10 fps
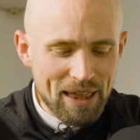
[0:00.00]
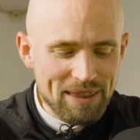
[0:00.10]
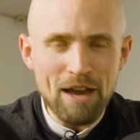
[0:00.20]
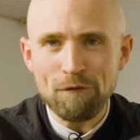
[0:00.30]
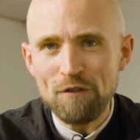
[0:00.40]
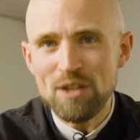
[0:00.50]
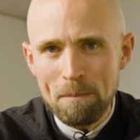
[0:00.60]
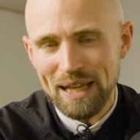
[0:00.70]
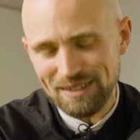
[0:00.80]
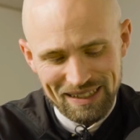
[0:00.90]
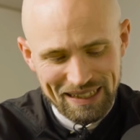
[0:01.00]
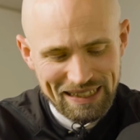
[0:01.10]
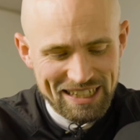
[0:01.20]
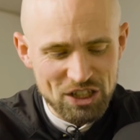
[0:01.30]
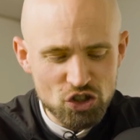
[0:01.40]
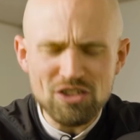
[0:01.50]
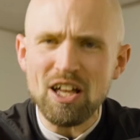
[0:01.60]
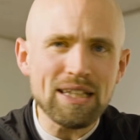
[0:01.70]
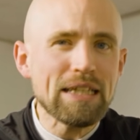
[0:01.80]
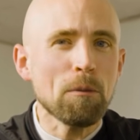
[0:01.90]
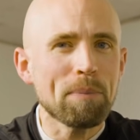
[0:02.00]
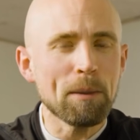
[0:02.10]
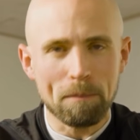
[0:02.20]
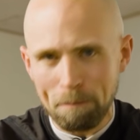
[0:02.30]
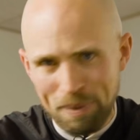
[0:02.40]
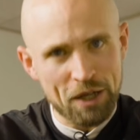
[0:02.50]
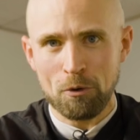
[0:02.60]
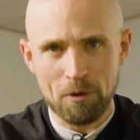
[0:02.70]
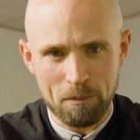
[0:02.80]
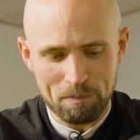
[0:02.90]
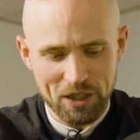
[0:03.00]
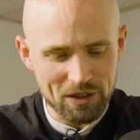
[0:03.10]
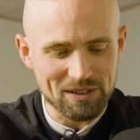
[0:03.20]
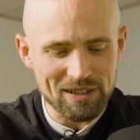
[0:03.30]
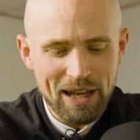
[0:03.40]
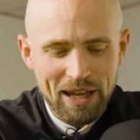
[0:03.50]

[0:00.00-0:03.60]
the F50 Messi Elite is just a little bit better because